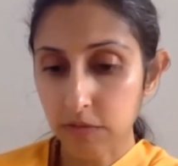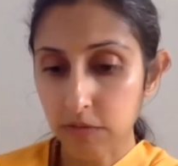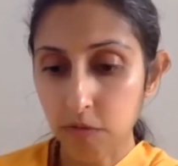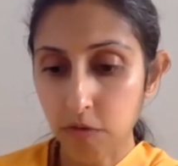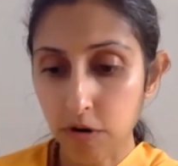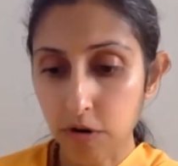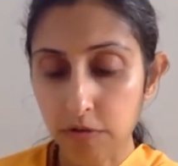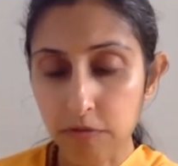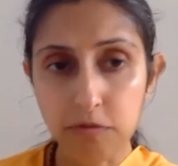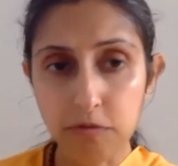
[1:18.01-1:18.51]

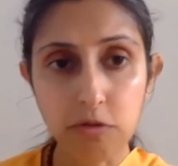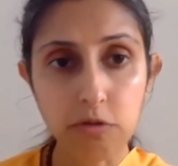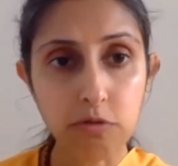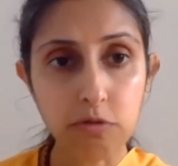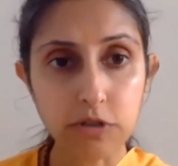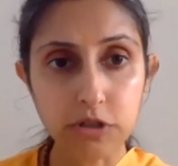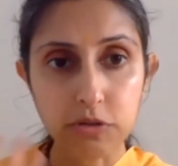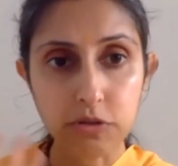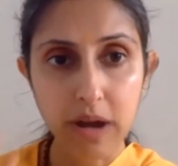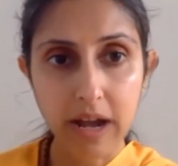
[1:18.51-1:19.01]
for
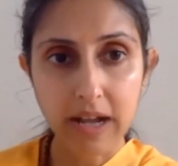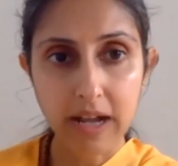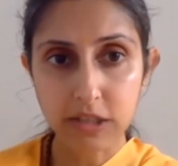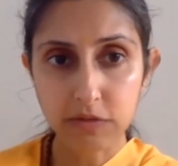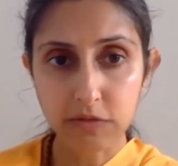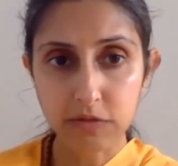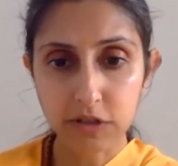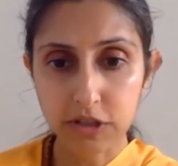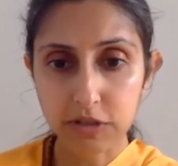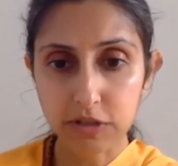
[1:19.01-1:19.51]
food, to
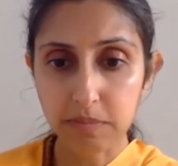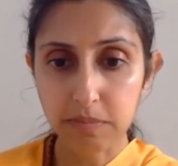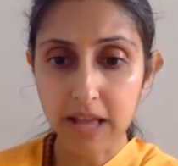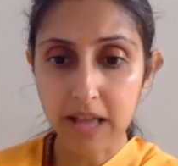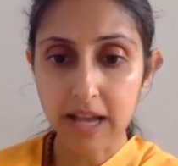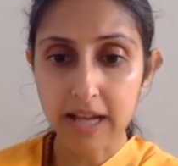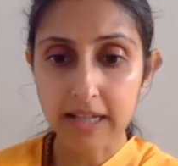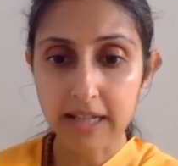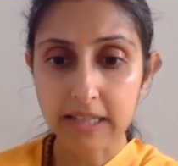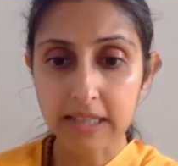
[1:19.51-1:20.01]
ask for
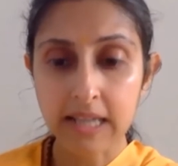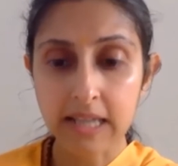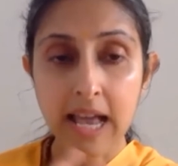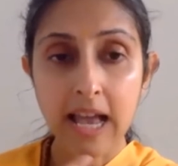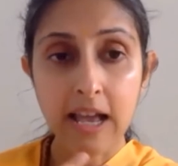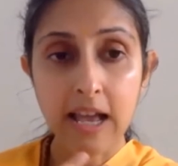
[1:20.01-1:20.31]
supplies,